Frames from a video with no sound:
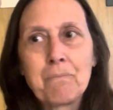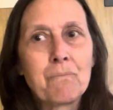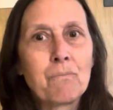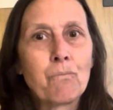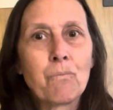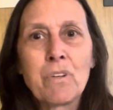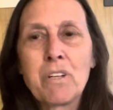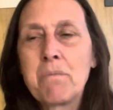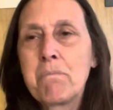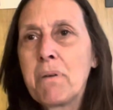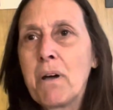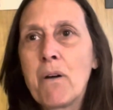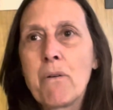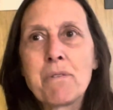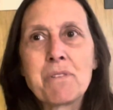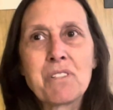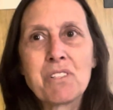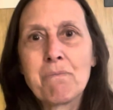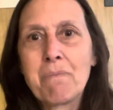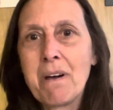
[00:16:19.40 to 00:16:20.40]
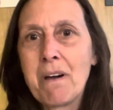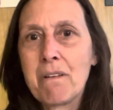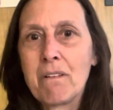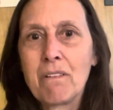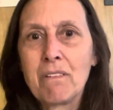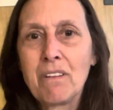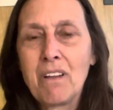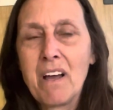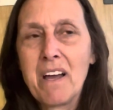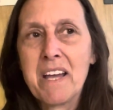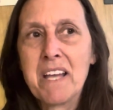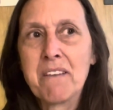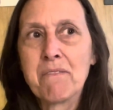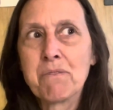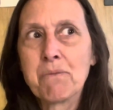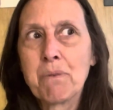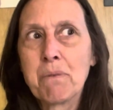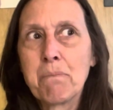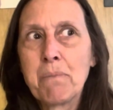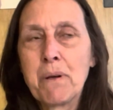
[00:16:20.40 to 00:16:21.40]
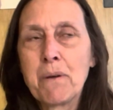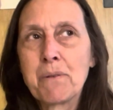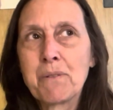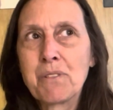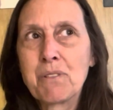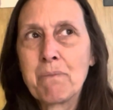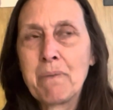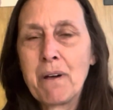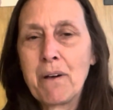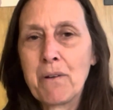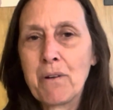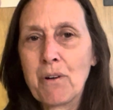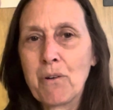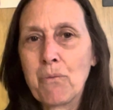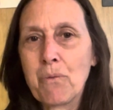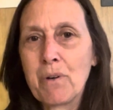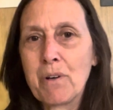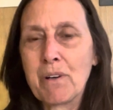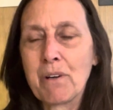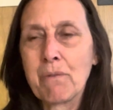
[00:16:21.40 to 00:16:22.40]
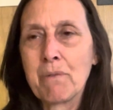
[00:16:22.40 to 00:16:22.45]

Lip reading: we post about our lives, we post about our work,